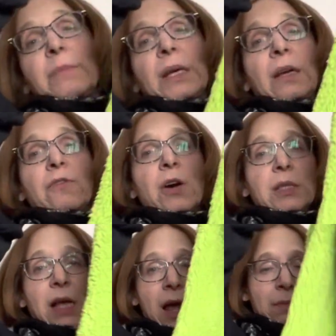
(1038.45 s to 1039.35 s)
But of
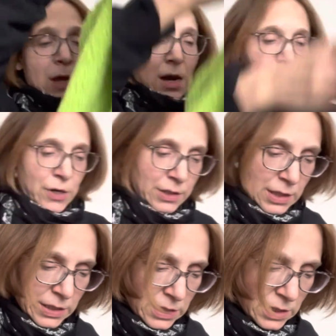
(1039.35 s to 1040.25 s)
course, I'm not going to
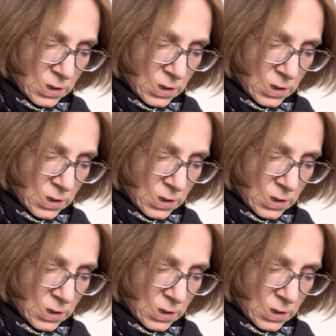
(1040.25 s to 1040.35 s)
list,